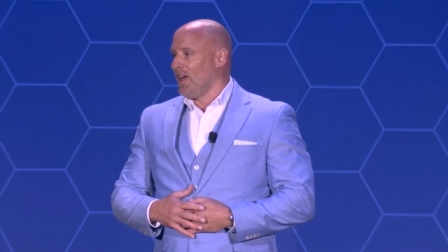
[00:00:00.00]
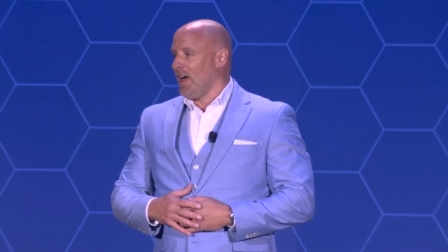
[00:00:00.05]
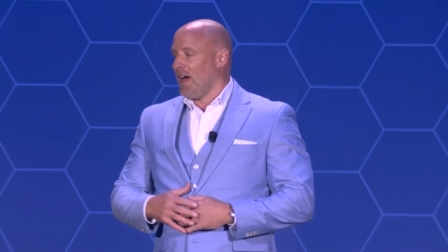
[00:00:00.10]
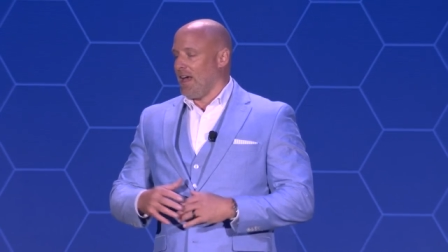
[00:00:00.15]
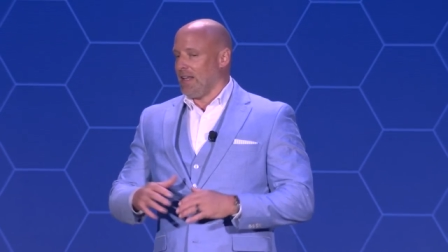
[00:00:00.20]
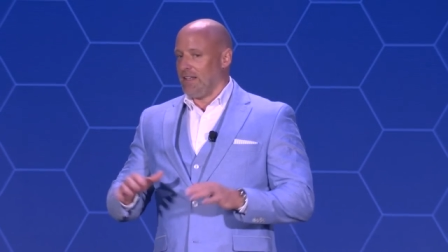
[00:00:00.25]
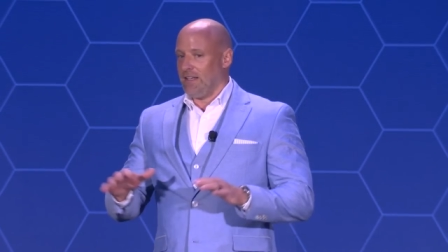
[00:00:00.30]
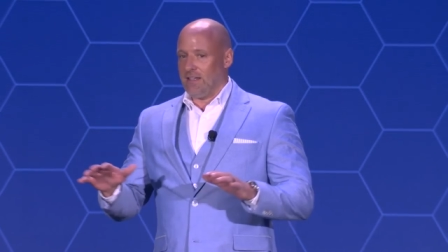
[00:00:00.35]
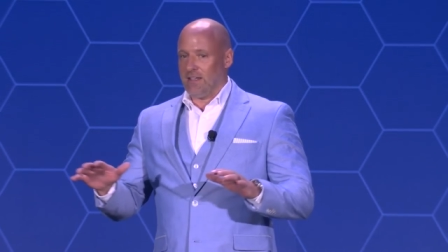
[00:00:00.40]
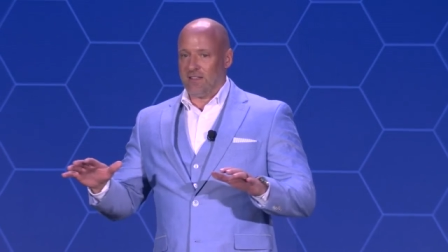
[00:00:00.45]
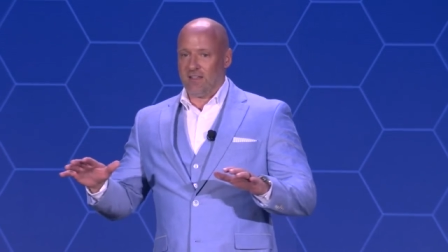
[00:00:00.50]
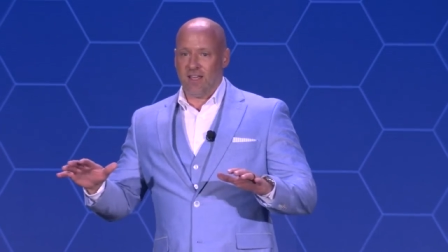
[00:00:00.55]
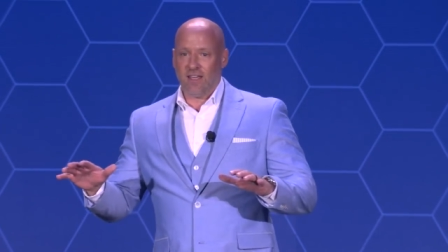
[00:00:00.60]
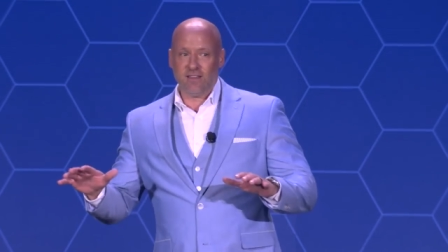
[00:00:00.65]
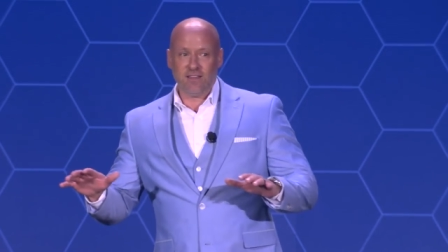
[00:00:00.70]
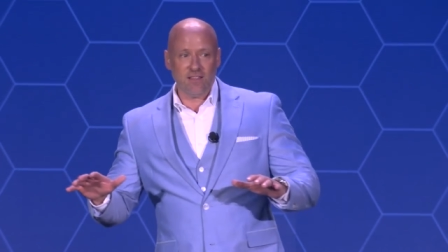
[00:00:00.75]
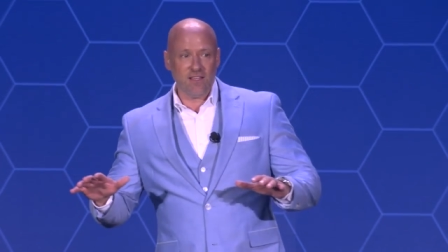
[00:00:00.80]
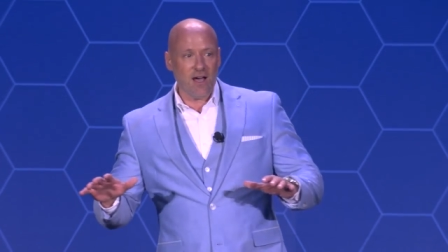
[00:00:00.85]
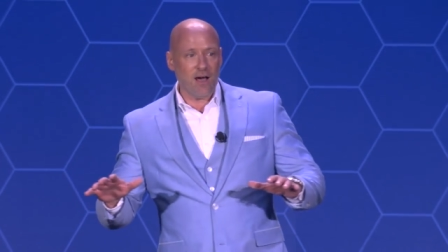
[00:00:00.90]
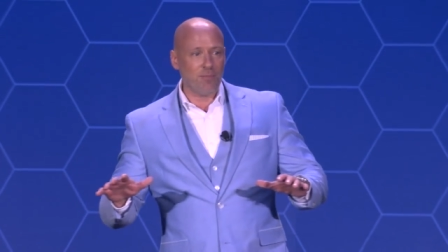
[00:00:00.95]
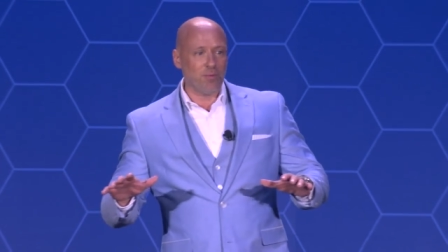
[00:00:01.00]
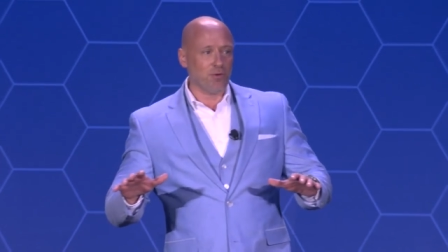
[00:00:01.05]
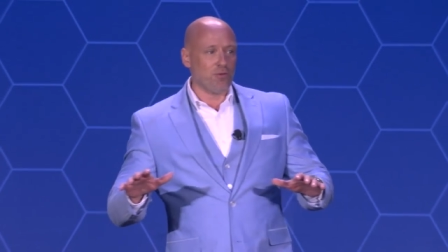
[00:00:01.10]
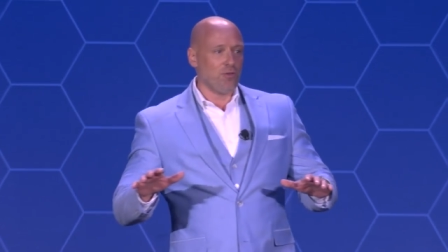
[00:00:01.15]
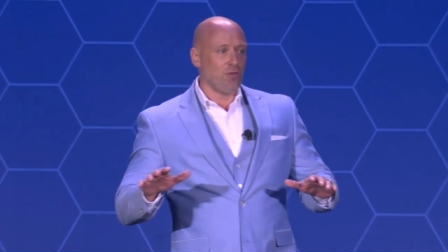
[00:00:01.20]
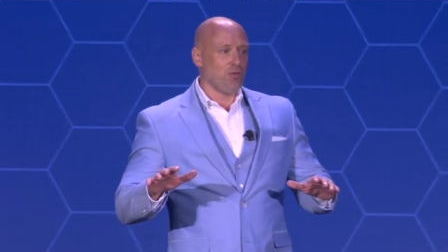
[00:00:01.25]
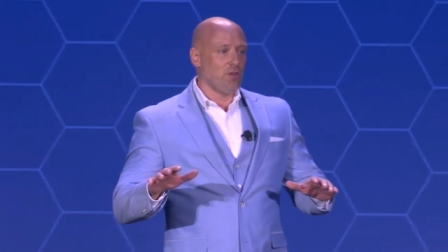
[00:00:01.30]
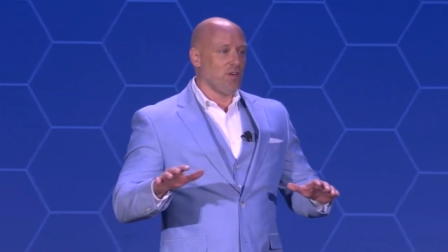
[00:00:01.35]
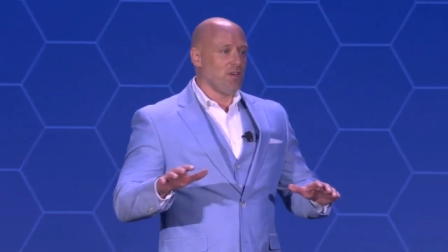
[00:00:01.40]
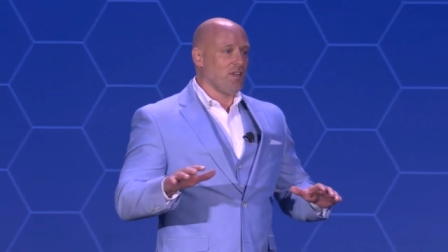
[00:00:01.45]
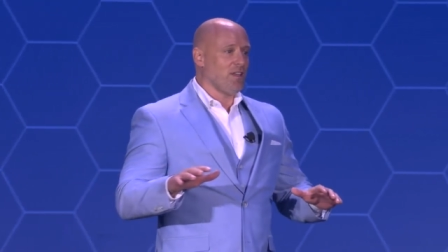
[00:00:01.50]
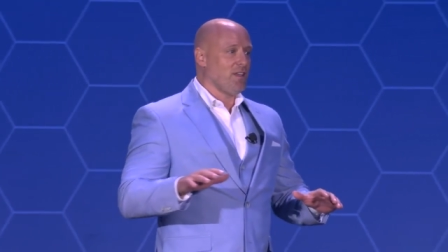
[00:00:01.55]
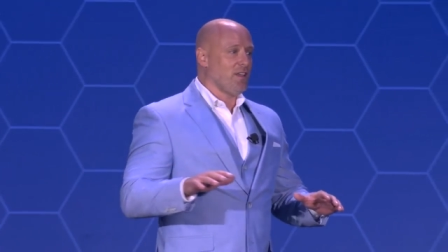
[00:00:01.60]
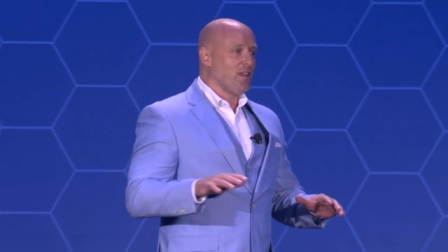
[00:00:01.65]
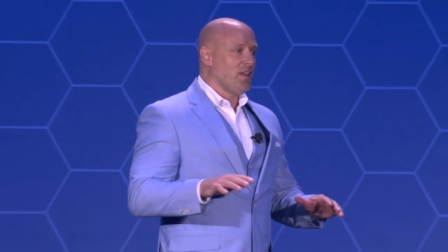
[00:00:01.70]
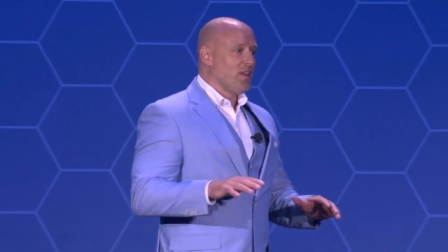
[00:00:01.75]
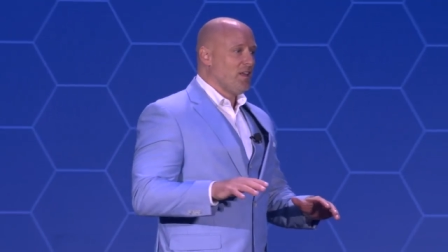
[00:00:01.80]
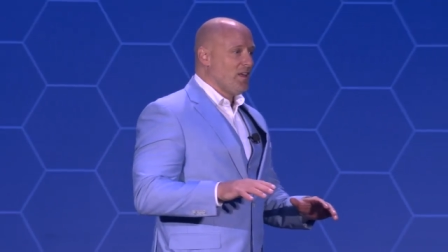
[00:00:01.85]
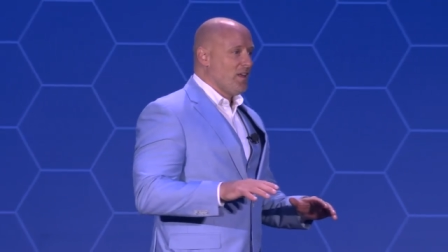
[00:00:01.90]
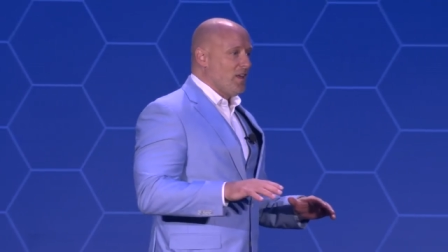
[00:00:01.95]
I didn't take the opportunity
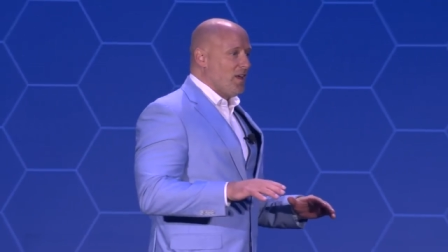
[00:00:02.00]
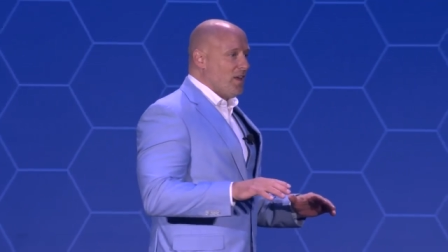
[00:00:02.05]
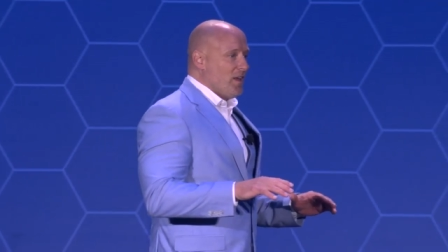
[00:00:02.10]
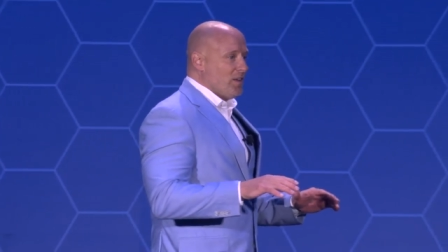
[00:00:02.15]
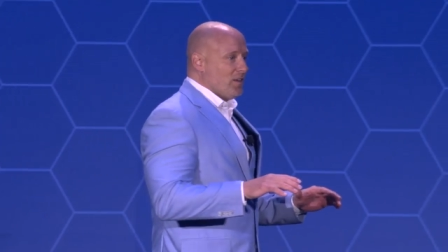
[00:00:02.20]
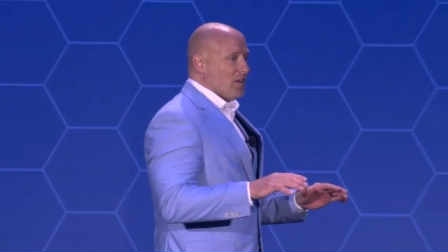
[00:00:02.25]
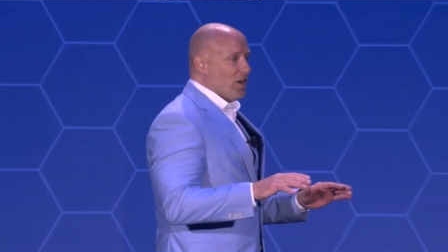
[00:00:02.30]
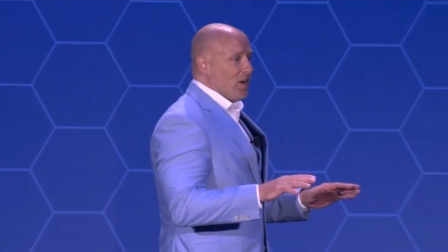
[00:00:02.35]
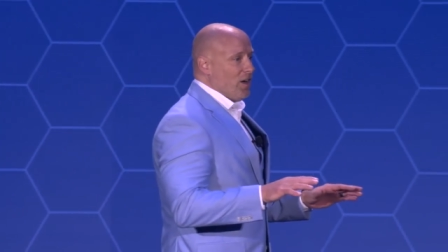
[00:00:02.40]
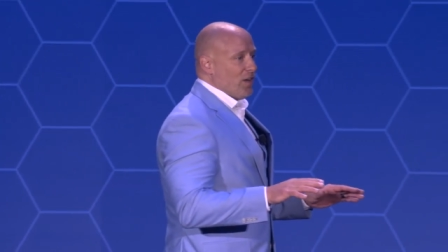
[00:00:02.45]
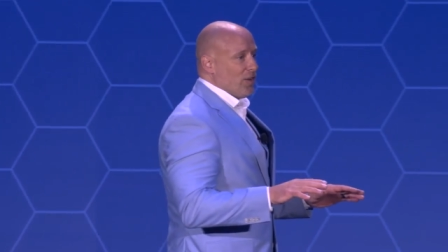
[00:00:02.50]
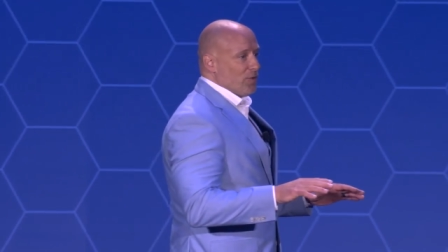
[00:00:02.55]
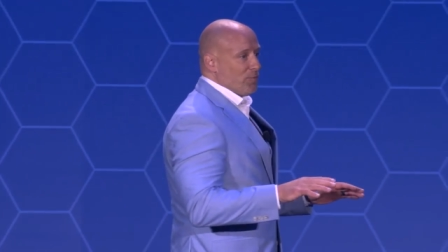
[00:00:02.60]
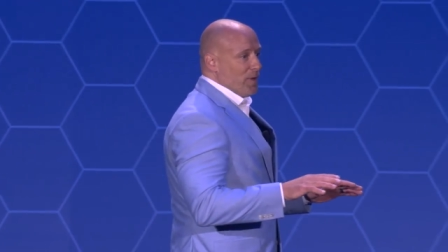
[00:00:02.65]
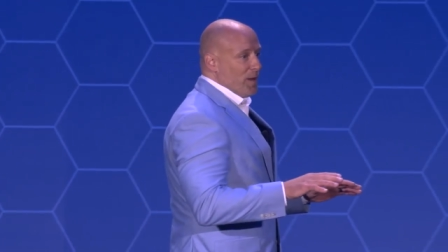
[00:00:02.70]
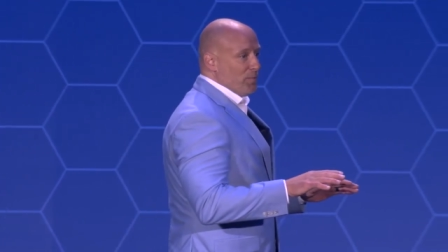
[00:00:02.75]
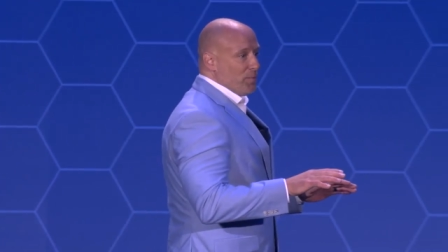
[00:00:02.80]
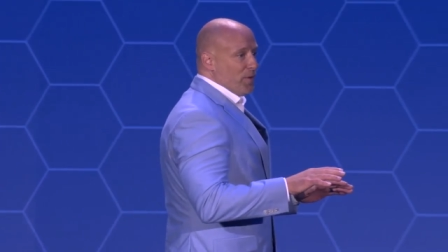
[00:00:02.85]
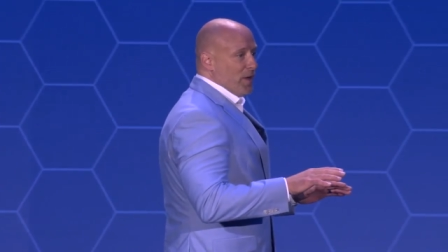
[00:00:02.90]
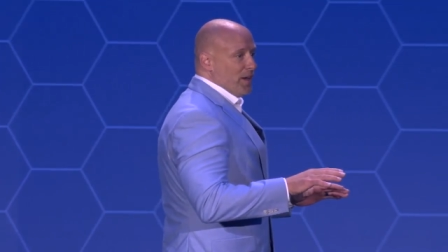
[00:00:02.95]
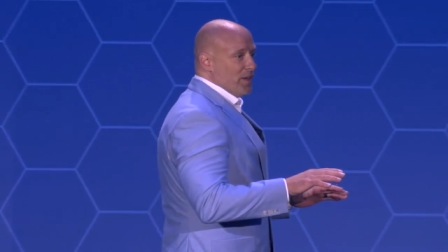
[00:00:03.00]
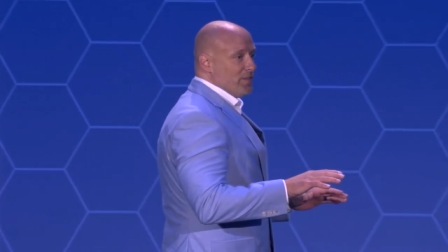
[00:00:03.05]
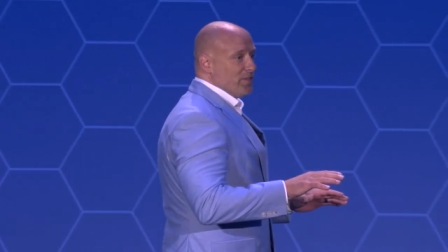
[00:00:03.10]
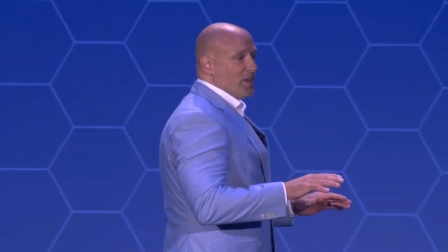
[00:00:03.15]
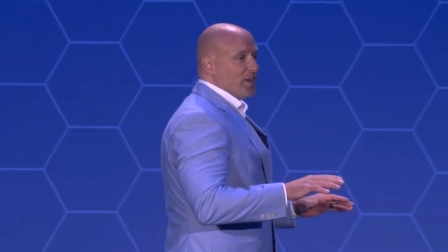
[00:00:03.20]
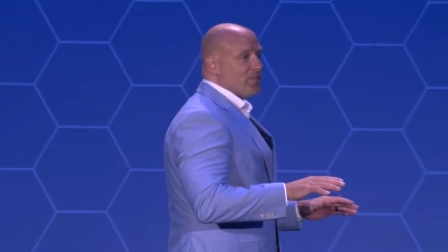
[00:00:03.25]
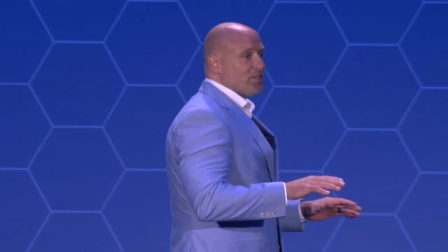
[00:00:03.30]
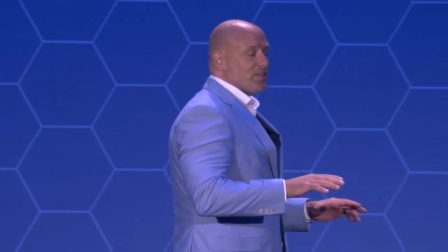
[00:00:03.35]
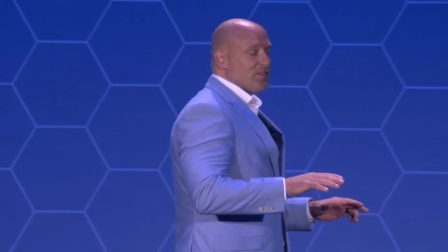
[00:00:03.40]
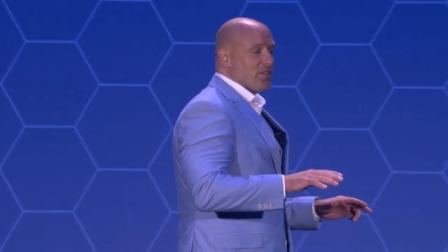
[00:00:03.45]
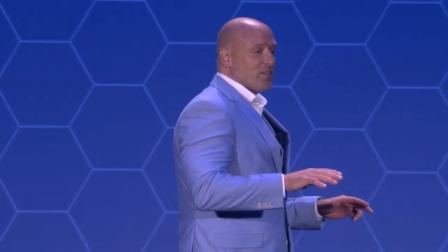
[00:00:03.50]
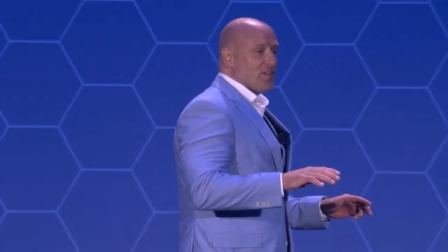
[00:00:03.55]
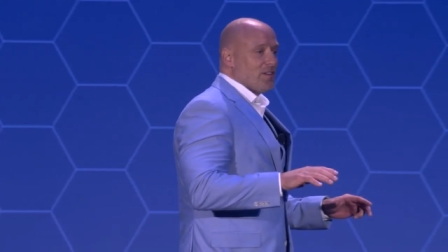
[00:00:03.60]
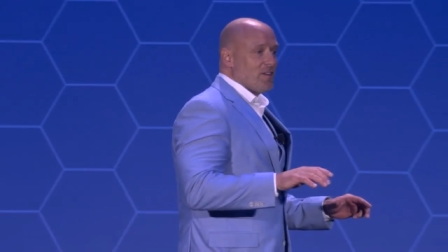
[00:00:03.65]
to honor my predecessor.